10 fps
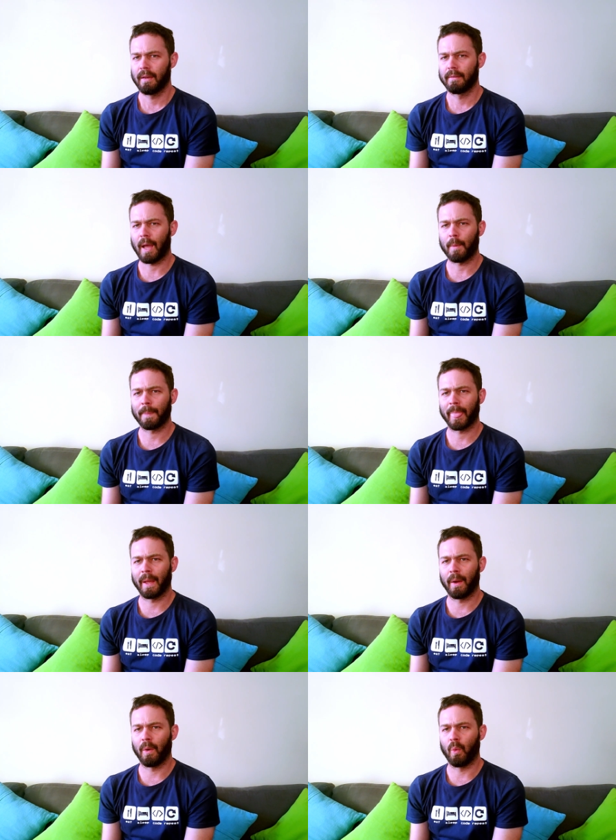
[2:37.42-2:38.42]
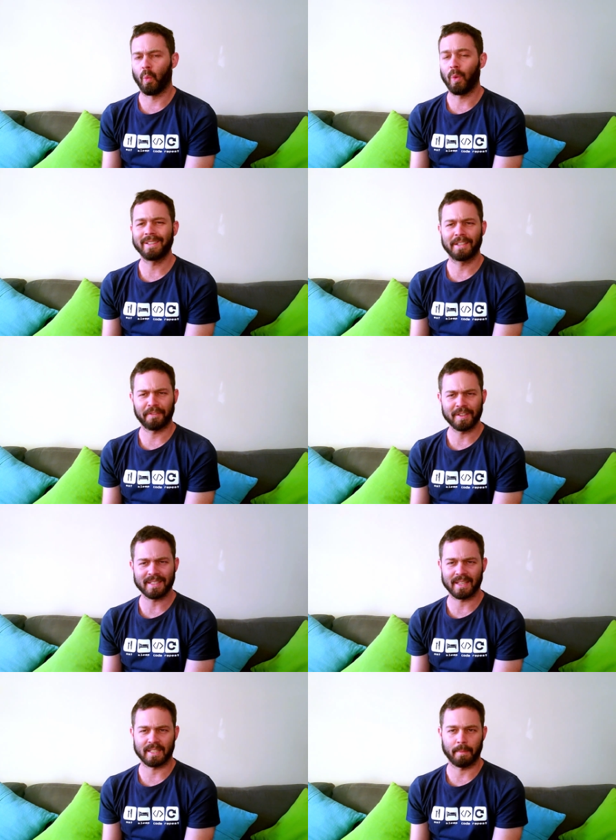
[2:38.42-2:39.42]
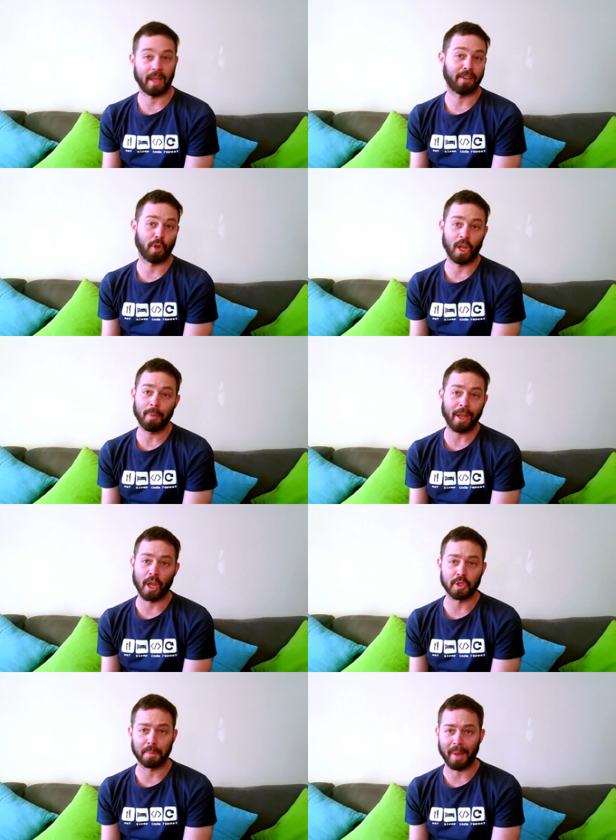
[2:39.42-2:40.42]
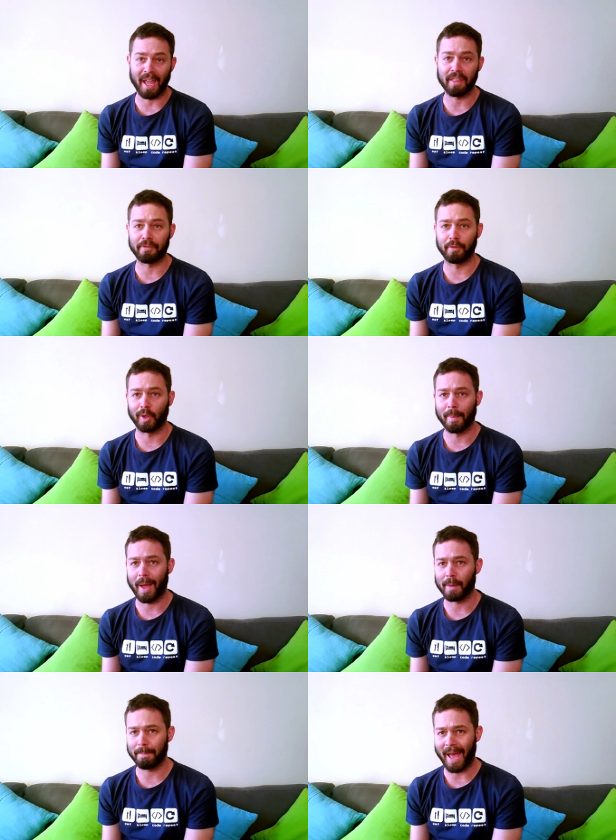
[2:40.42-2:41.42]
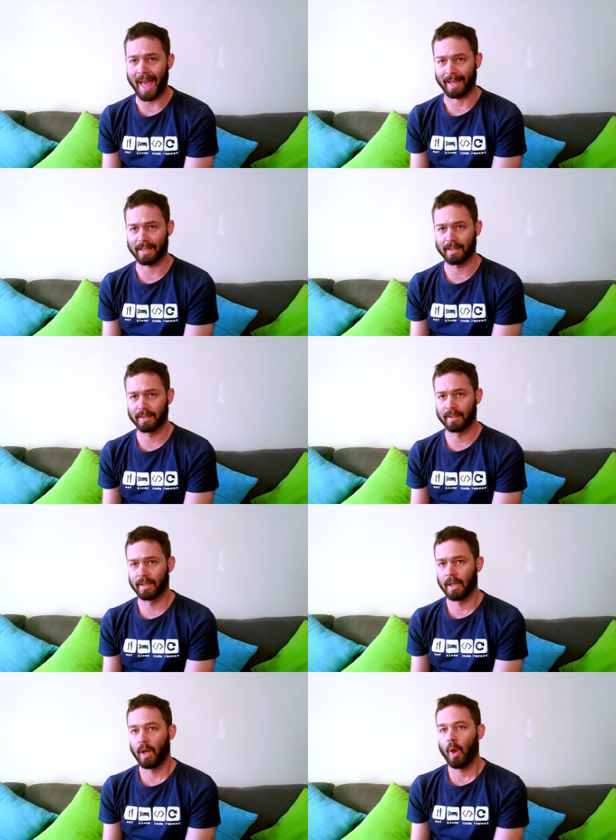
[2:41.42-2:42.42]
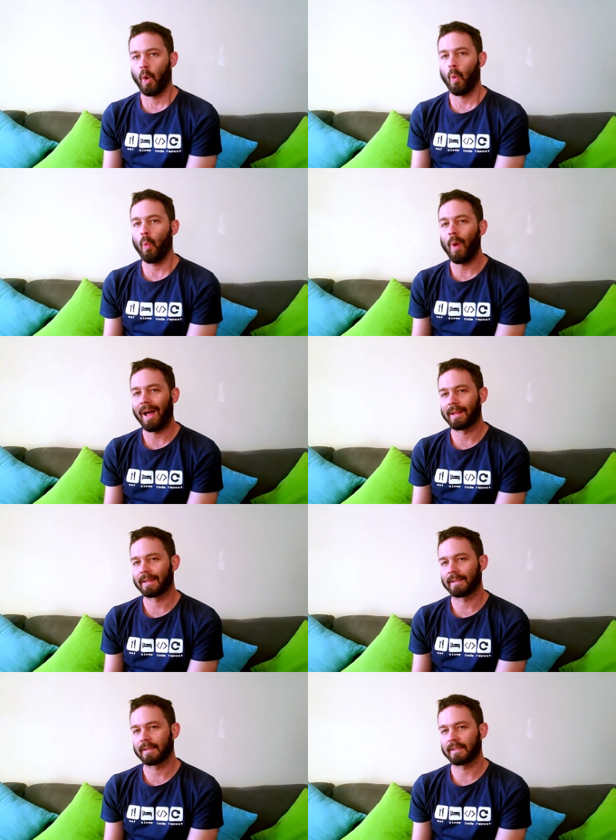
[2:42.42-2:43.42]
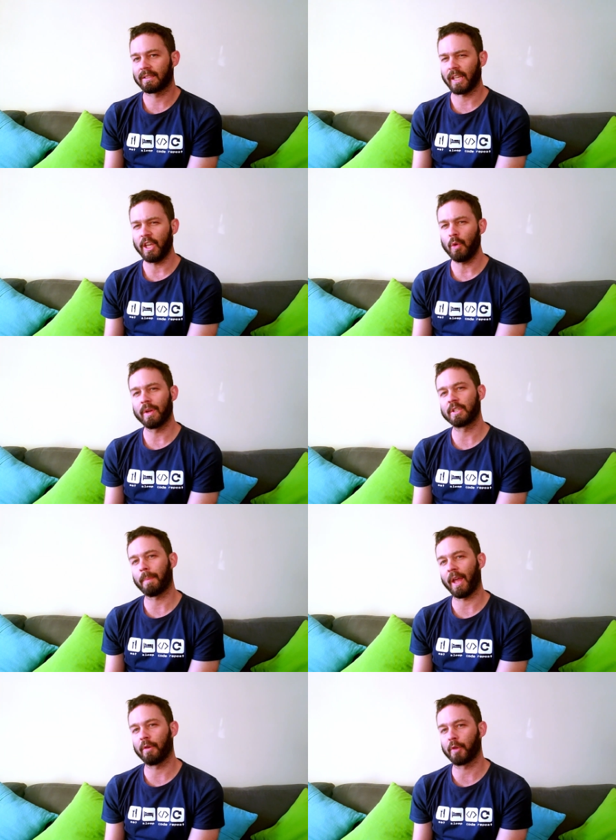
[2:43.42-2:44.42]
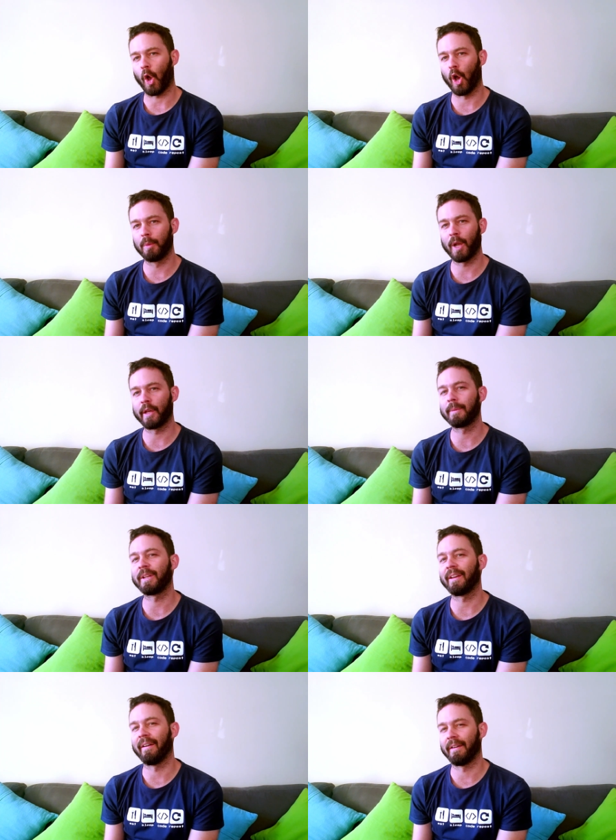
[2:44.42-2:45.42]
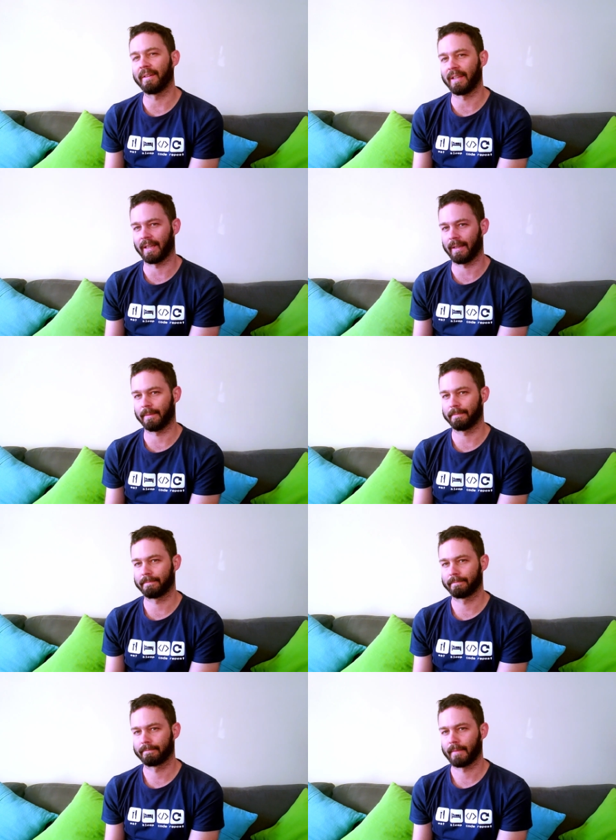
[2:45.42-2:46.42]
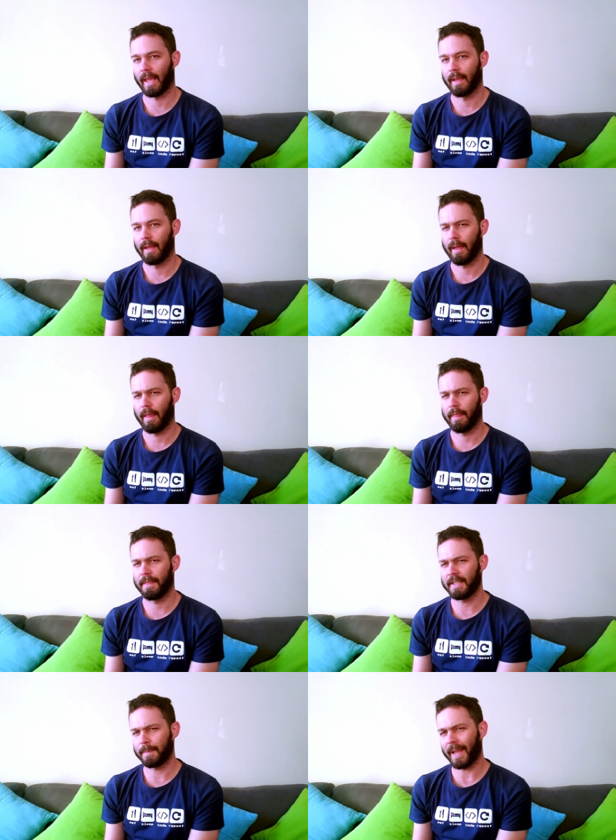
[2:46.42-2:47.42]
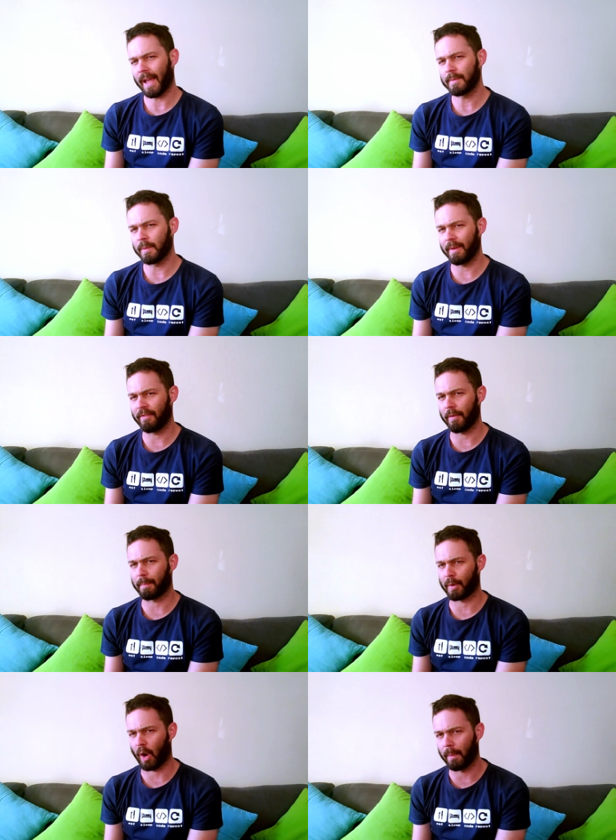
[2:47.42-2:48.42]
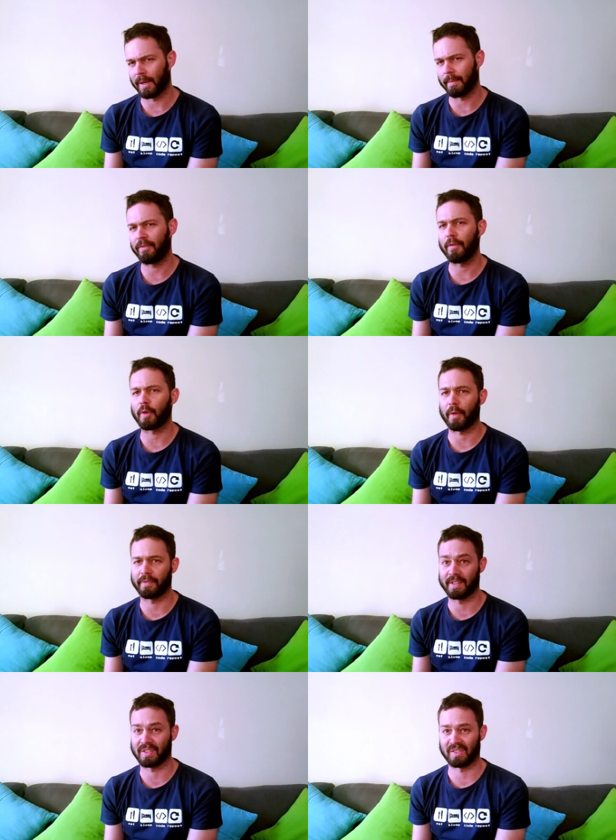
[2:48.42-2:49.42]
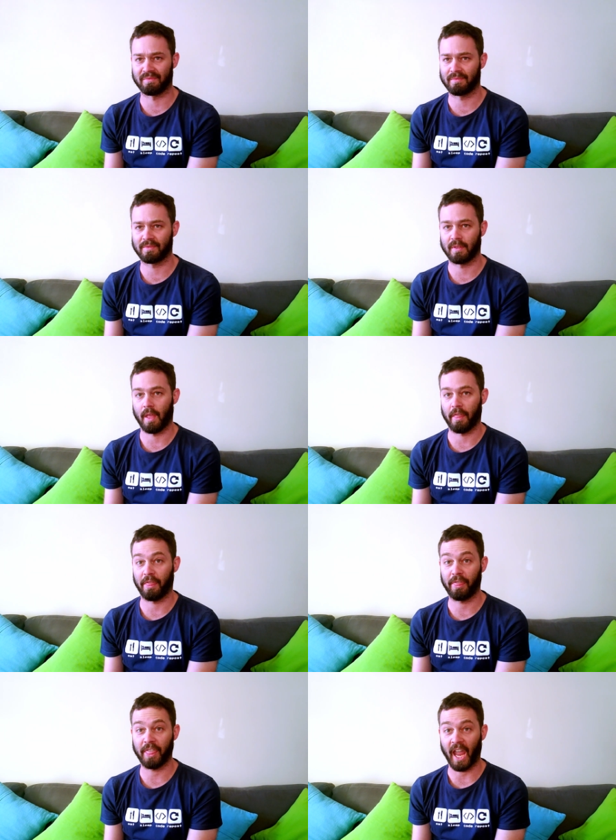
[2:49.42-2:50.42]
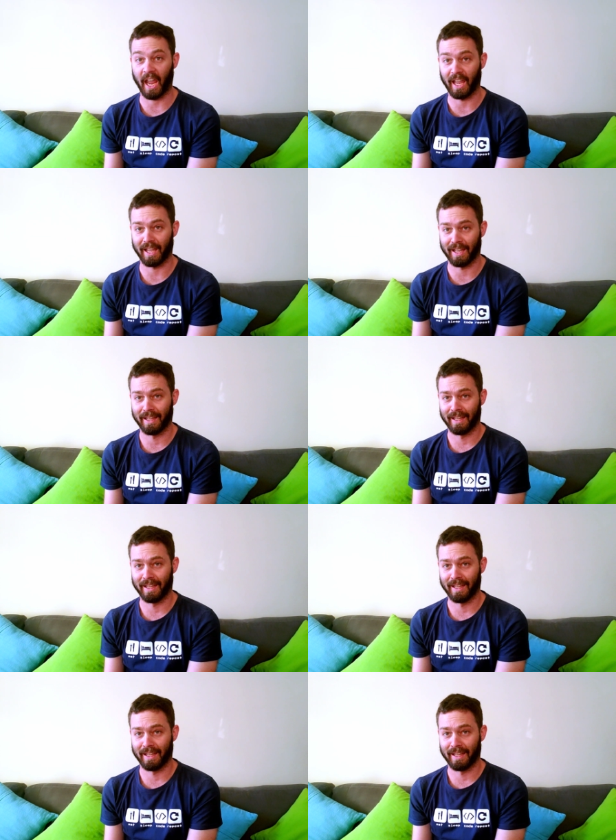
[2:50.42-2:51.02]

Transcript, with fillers: Now, what difference does it make if you're anyway going to pay the full amount back? Well, say you want to pay off your home loan a bit earlier. This becomes a bit of a problem if you've got this thing.